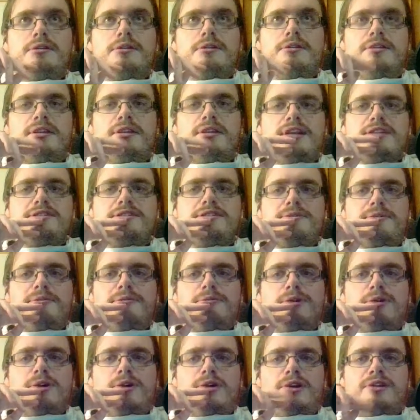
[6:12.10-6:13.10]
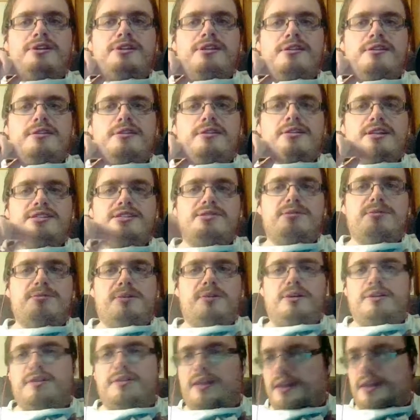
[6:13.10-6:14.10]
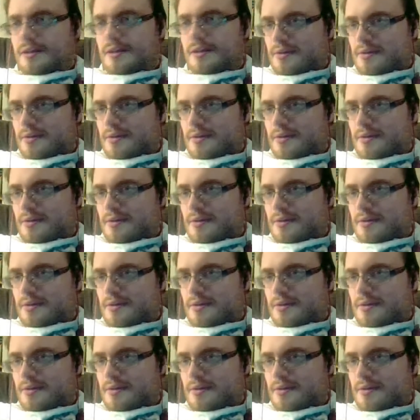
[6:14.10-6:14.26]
That's a world. That's a world thing.